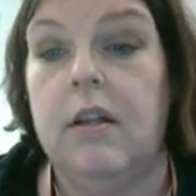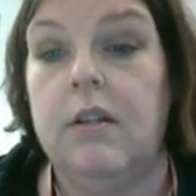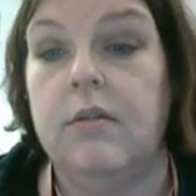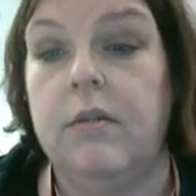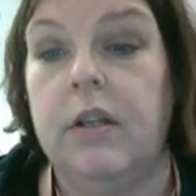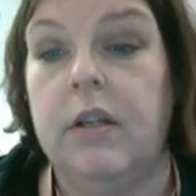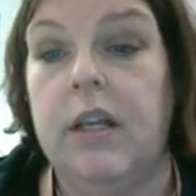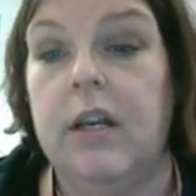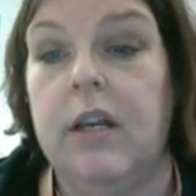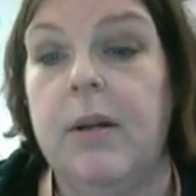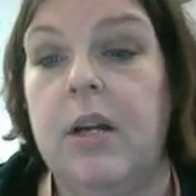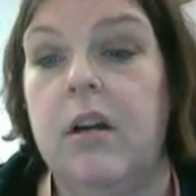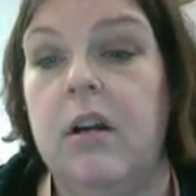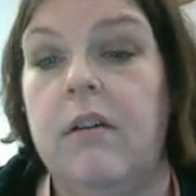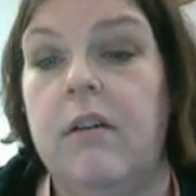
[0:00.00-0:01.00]
It's really getting on
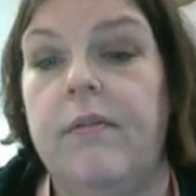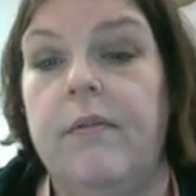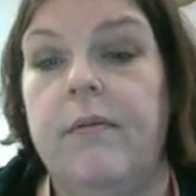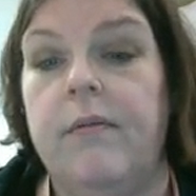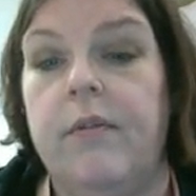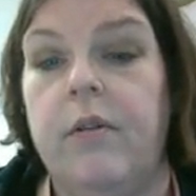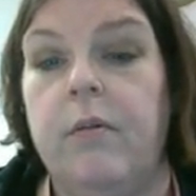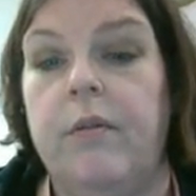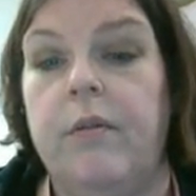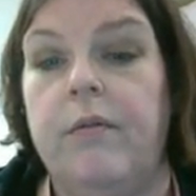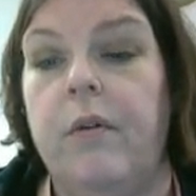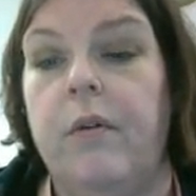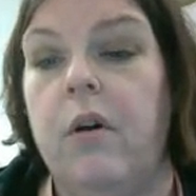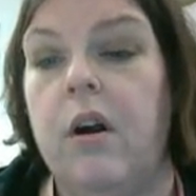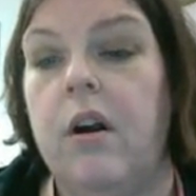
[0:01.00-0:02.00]
my nerve.
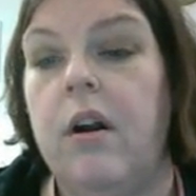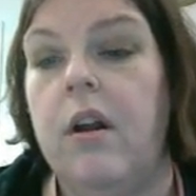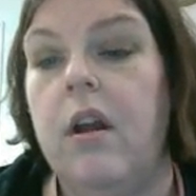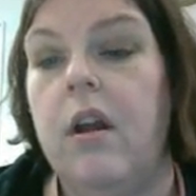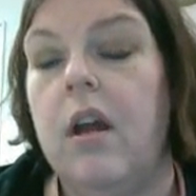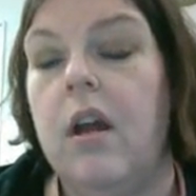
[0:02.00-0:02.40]
314.